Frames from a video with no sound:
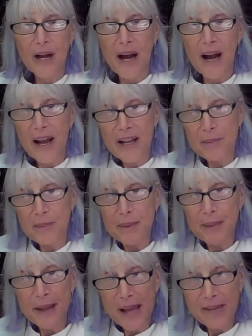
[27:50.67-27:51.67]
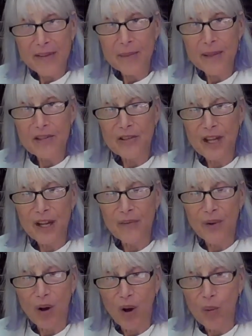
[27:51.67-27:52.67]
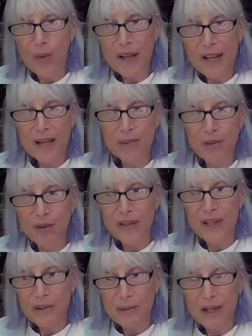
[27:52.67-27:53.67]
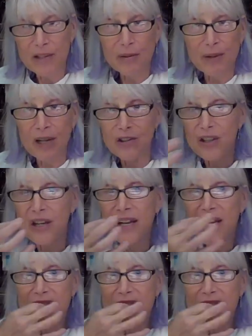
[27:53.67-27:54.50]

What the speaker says: I could be behaving myself a whole weekend, moving in the right direction,